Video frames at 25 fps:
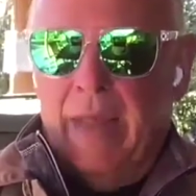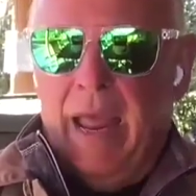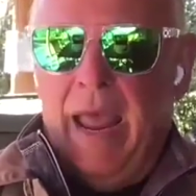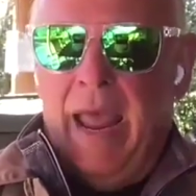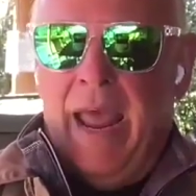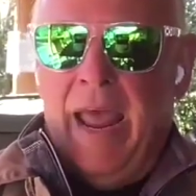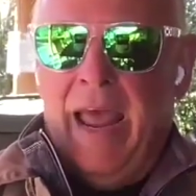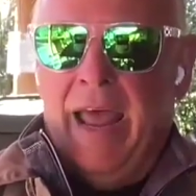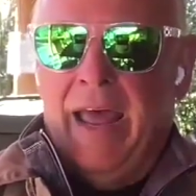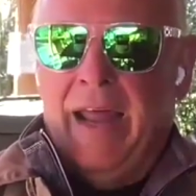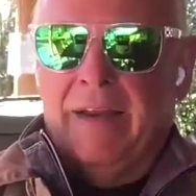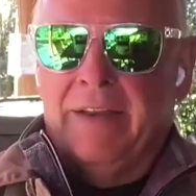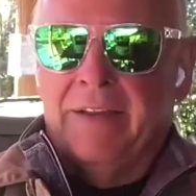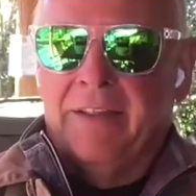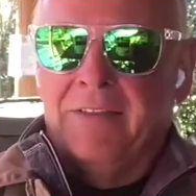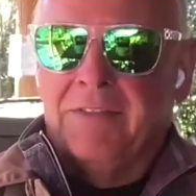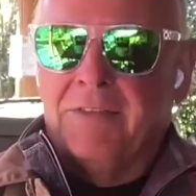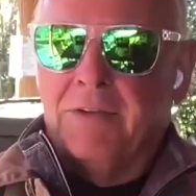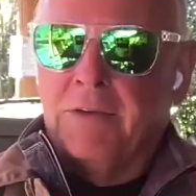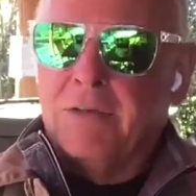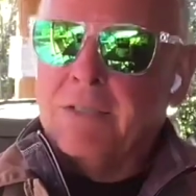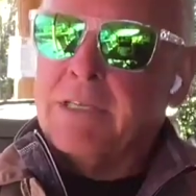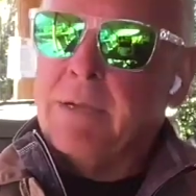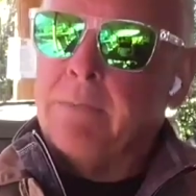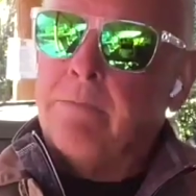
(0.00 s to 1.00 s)
And
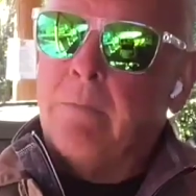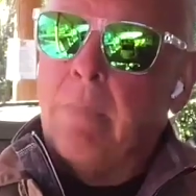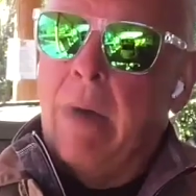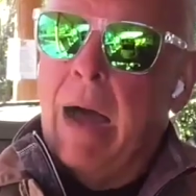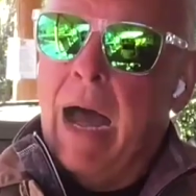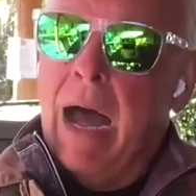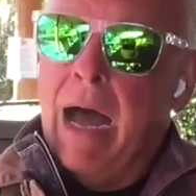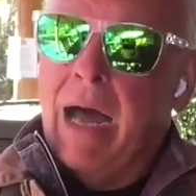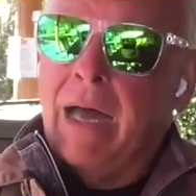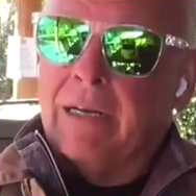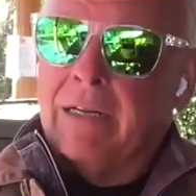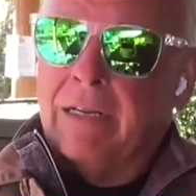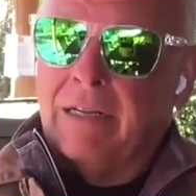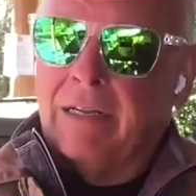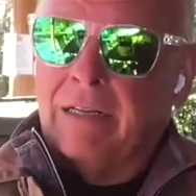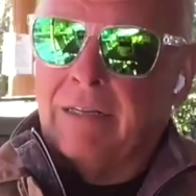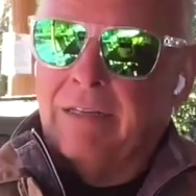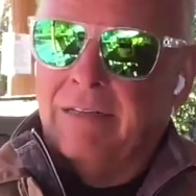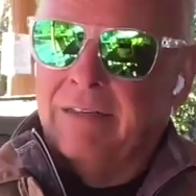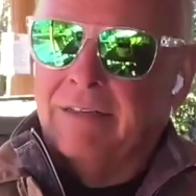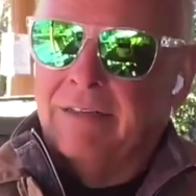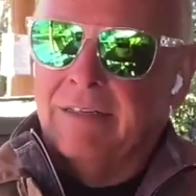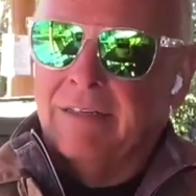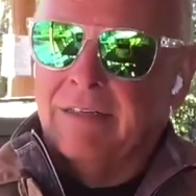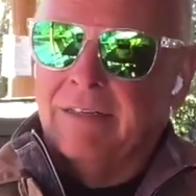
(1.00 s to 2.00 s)
there's a model
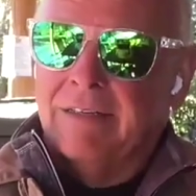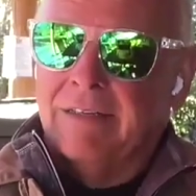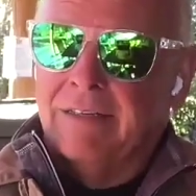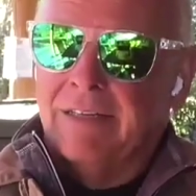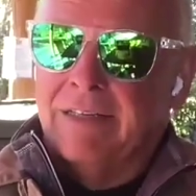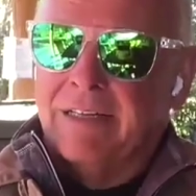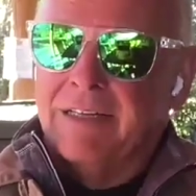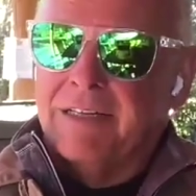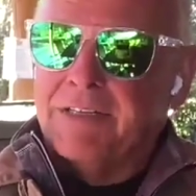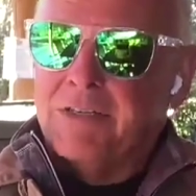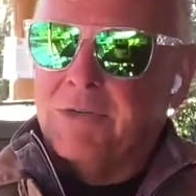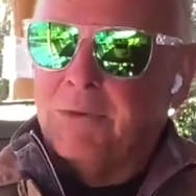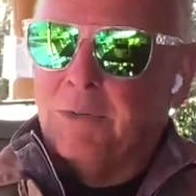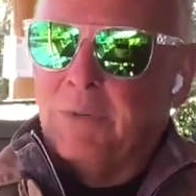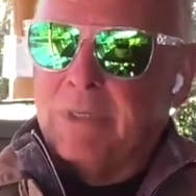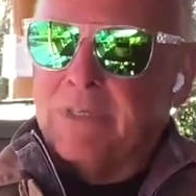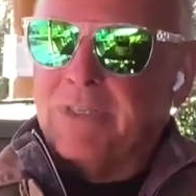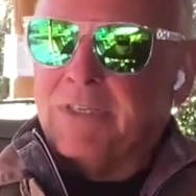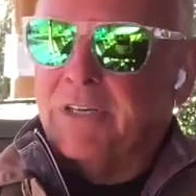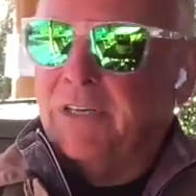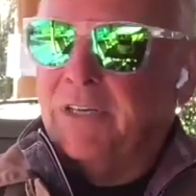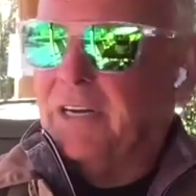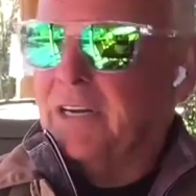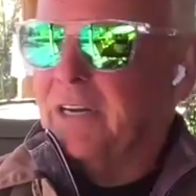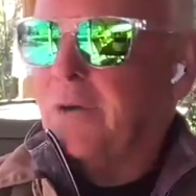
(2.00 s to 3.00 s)
to what's
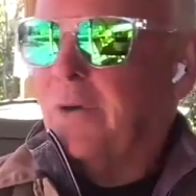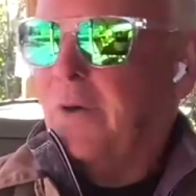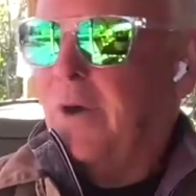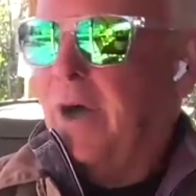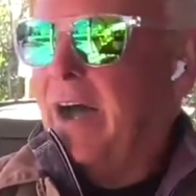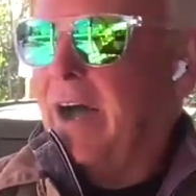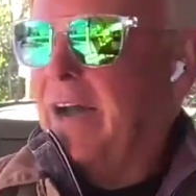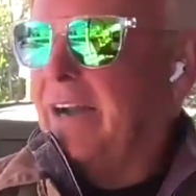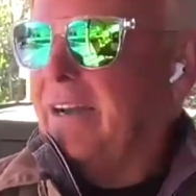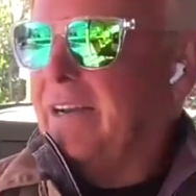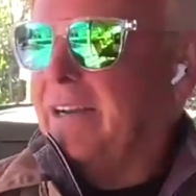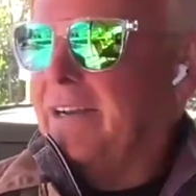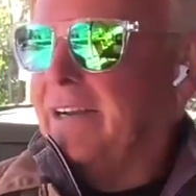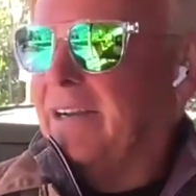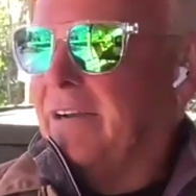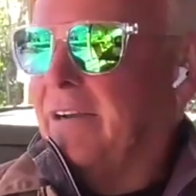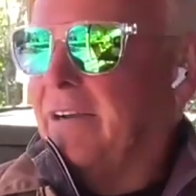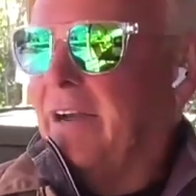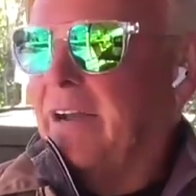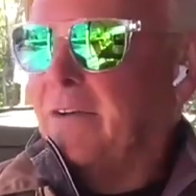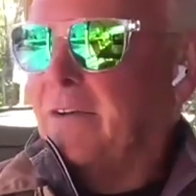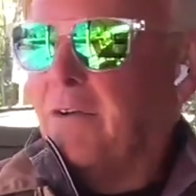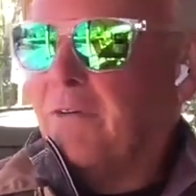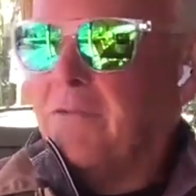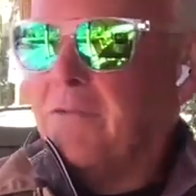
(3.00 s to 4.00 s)
going to go on here.
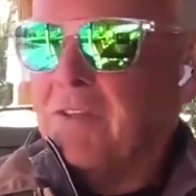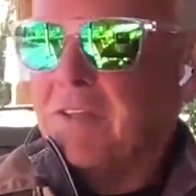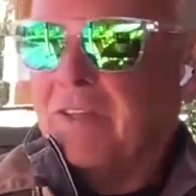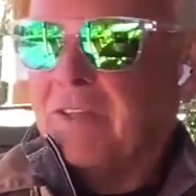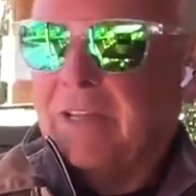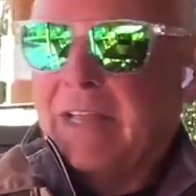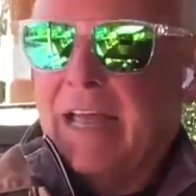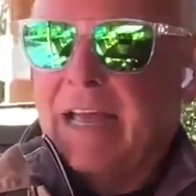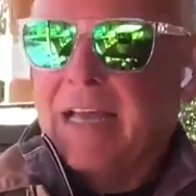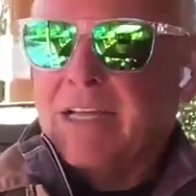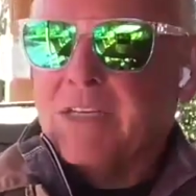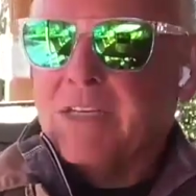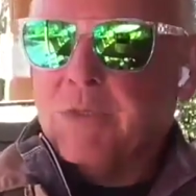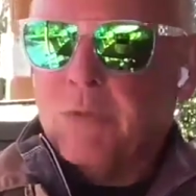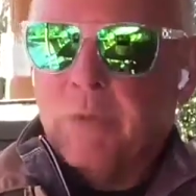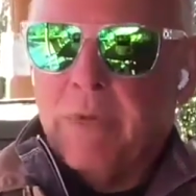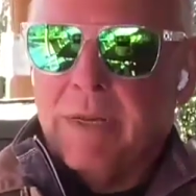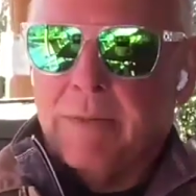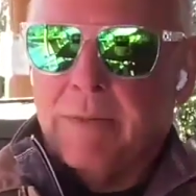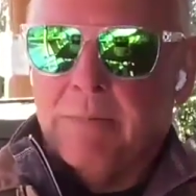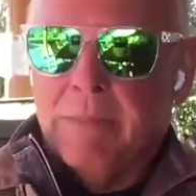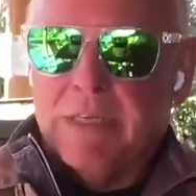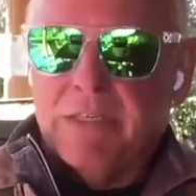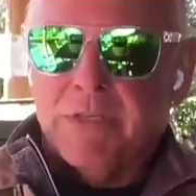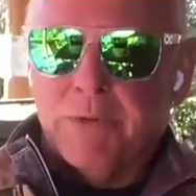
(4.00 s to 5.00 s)
And over the last week,
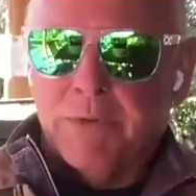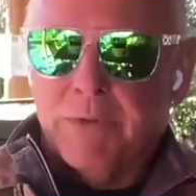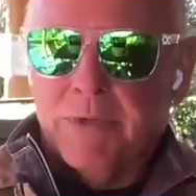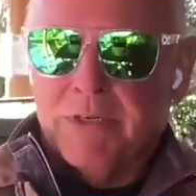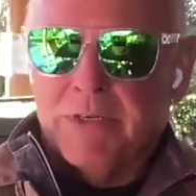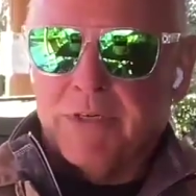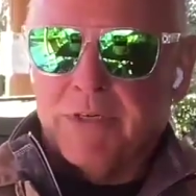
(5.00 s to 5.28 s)
mystery